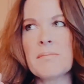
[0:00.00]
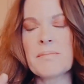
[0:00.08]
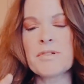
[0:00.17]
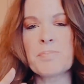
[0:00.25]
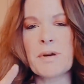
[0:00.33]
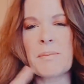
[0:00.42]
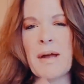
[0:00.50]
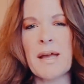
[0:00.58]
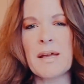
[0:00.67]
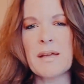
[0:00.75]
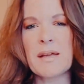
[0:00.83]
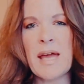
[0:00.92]
bring
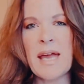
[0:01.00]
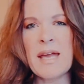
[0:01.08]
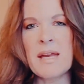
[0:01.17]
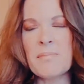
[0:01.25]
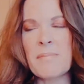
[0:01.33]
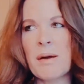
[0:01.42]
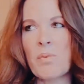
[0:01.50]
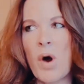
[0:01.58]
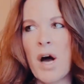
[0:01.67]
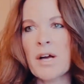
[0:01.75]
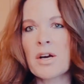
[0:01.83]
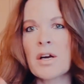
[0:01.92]
my cane, my
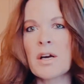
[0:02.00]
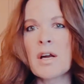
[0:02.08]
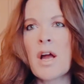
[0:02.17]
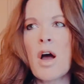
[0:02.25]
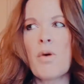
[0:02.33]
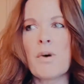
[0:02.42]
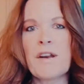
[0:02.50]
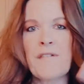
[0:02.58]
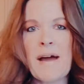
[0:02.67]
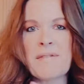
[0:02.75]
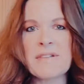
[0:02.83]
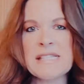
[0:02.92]
walker? What if
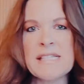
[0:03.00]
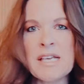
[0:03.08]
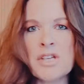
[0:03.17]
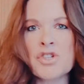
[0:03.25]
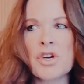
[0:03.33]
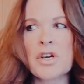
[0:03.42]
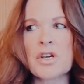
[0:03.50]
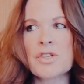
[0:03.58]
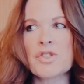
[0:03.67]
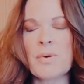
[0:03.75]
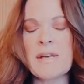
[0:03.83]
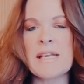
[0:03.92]
I have a seizure?
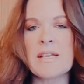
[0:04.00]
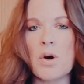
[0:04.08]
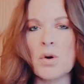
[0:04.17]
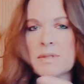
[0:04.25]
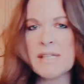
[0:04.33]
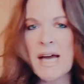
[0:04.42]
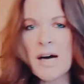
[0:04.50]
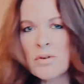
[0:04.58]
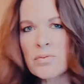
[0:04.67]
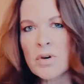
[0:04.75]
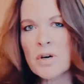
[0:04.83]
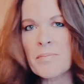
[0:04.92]
Do I need a hotel
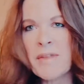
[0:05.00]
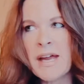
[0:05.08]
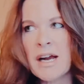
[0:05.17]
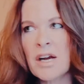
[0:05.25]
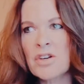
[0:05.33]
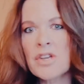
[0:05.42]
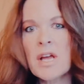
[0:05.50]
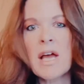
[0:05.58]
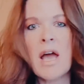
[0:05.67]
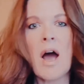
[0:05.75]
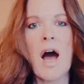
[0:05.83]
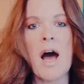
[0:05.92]
room there?
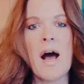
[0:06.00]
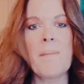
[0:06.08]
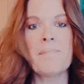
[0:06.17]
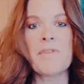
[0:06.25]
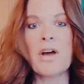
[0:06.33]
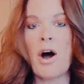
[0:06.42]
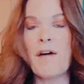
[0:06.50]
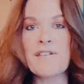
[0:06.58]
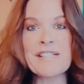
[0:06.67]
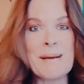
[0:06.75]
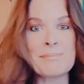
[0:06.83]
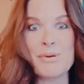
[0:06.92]

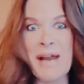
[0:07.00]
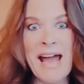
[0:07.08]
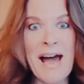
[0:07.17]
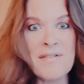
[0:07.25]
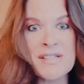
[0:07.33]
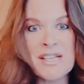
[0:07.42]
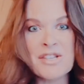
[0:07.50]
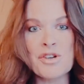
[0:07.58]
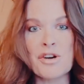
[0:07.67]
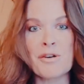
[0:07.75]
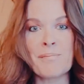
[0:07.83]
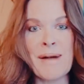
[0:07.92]
Oftentimes when I have a
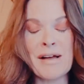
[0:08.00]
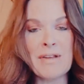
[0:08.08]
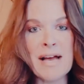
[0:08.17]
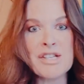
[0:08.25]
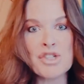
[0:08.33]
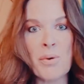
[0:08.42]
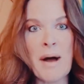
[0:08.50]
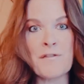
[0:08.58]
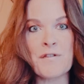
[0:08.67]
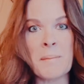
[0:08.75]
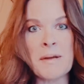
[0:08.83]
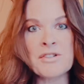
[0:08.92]
seizure, my legs go out
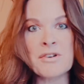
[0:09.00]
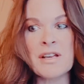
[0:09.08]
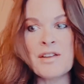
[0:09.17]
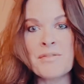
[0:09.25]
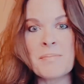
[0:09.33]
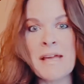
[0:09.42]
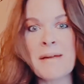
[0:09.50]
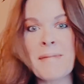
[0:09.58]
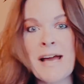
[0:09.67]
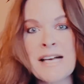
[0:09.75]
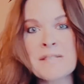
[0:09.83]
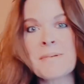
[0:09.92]
from underneath me and my
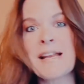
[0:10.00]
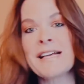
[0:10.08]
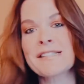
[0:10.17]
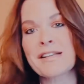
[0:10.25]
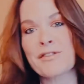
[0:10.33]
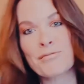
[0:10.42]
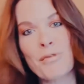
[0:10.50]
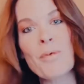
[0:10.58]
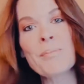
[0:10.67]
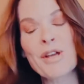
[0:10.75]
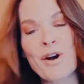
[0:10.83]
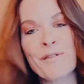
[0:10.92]
husband has to throw
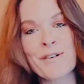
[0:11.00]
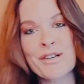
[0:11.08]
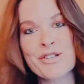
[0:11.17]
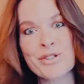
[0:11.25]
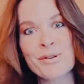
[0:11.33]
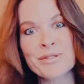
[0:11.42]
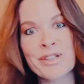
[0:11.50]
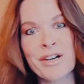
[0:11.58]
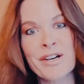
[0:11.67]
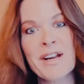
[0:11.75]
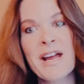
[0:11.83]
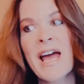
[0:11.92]
me over his
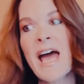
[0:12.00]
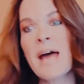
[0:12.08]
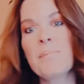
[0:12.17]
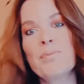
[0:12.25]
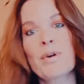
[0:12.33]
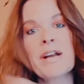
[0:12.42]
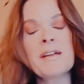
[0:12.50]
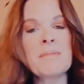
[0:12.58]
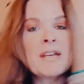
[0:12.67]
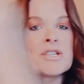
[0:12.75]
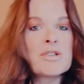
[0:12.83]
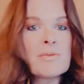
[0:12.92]
shoulder and bring
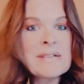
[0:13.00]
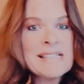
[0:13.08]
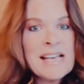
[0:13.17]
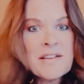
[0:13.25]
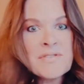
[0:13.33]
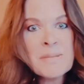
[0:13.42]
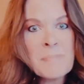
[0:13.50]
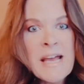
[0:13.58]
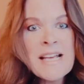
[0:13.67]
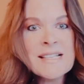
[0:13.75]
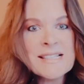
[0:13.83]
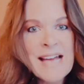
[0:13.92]
me to a safe
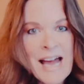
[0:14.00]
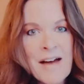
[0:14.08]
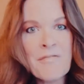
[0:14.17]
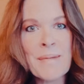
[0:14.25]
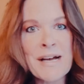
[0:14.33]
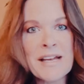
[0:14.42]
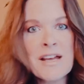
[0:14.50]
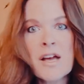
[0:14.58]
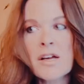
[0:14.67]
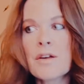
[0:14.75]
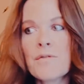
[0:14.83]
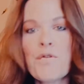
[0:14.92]
space to have my
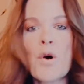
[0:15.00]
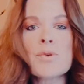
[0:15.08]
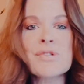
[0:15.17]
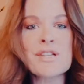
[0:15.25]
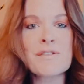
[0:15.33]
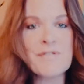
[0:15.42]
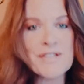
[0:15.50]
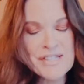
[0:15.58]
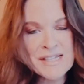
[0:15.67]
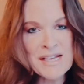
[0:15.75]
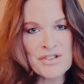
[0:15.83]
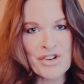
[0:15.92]
convulsive
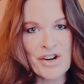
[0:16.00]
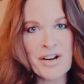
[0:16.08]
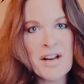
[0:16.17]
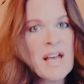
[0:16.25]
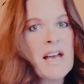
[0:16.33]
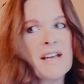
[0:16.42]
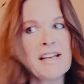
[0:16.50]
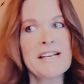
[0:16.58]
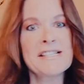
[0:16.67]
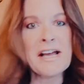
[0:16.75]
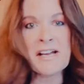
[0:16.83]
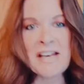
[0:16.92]
seizure. Is
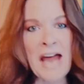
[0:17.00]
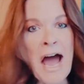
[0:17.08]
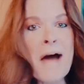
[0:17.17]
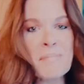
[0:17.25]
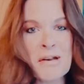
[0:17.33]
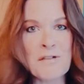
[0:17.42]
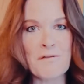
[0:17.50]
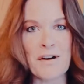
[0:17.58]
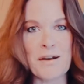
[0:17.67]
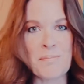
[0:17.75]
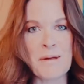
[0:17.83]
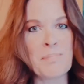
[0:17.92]
that going to happen in front
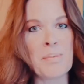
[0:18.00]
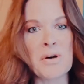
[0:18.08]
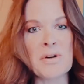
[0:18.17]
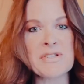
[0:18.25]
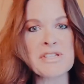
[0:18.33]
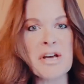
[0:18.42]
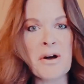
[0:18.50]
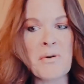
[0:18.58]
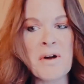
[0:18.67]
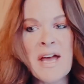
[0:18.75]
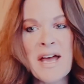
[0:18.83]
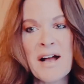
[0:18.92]
of people? So,
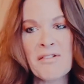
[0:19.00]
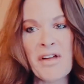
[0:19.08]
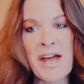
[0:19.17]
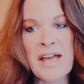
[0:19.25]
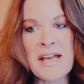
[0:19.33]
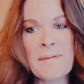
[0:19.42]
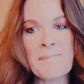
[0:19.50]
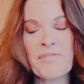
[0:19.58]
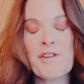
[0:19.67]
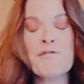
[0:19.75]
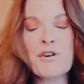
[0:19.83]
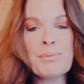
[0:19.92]
like,
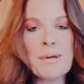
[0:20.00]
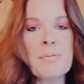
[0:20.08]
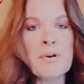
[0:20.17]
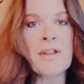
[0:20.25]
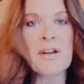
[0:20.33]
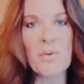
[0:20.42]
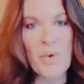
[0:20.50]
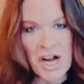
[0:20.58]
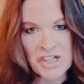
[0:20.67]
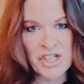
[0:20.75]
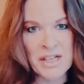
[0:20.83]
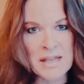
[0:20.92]
for people that are
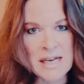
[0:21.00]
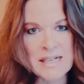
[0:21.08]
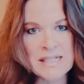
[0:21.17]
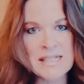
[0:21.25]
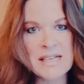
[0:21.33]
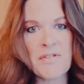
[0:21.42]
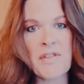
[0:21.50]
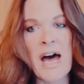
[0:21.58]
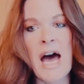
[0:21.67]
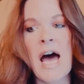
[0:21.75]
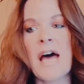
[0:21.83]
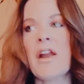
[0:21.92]
watching this
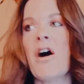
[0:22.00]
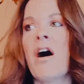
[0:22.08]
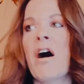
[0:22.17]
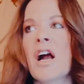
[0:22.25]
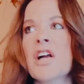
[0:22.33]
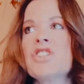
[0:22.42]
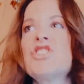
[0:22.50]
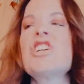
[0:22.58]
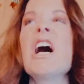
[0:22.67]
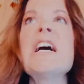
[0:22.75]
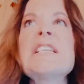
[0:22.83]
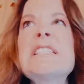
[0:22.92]
that are
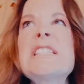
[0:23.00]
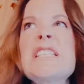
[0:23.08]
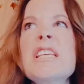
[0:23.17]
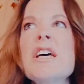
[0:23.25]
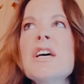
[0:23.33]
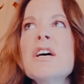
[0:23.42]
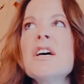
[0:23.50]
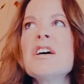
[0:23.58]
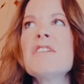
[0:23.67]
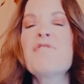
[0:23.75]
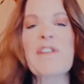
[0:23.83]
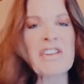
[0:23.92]
just
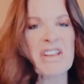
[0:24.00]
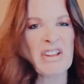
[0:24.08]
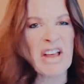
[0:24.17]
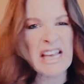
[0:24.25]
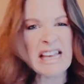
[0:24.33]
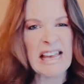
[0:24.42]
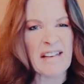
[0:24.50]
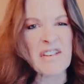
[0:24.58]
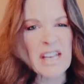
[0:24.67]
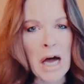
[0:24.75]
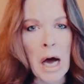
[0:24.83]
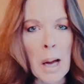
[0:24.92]
feeling like
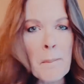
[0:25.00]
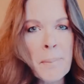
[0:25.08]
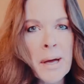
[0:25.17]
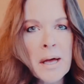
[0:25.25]
giving up,